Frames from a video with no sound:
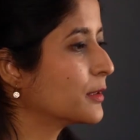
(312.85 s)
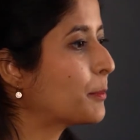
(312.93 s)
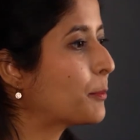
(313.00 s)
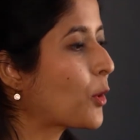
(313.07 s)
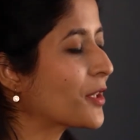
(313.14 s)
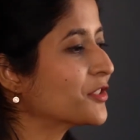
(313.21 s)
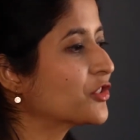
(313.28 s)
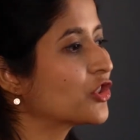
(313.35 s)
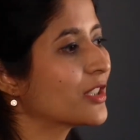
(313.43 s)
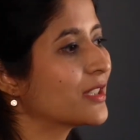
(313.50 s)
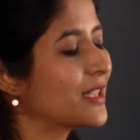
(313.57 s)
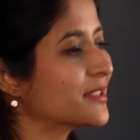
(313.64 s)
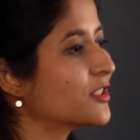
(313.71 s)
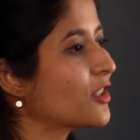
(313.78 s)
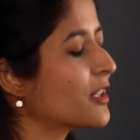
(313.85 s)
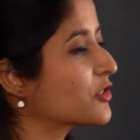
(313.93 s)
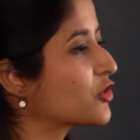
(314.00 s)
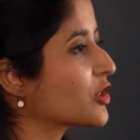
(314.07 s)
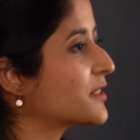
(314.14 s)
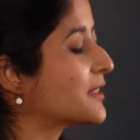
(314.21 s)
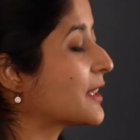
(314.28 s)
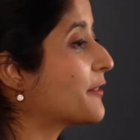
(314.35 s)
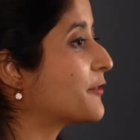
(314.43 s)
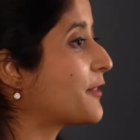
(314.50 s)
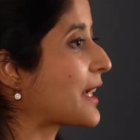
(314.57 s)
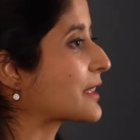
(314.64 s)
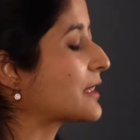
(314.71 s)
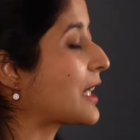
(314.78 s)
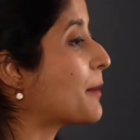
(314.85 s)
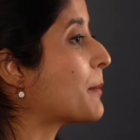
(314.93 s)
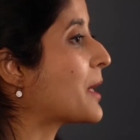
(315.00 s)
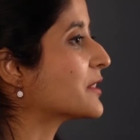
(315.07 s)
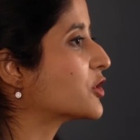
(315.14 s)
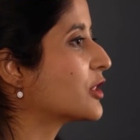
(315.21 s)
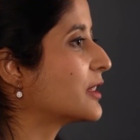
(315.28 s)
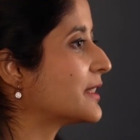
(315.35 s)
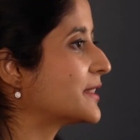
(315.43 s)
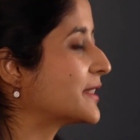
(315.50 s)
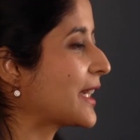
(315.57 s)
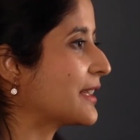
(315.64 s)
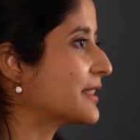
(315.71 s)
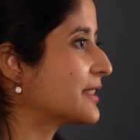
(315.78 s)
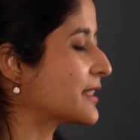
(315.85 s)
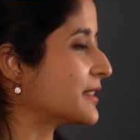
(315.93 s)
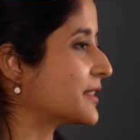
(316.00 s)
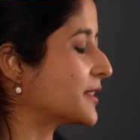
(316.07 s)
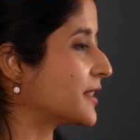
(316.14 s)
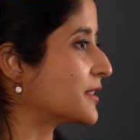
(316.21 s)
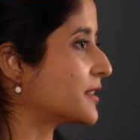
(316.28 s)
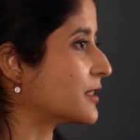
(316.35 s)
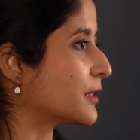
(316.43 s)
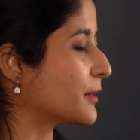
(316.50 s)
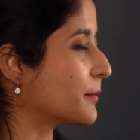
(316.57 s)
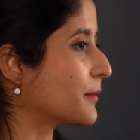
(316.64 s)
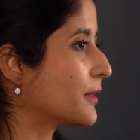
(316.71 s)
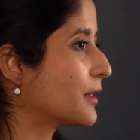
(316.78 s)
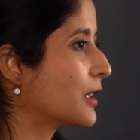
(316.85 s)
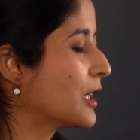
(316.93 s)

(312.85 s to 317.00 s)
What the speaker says: The posture does not just affect our musculoskeletal system,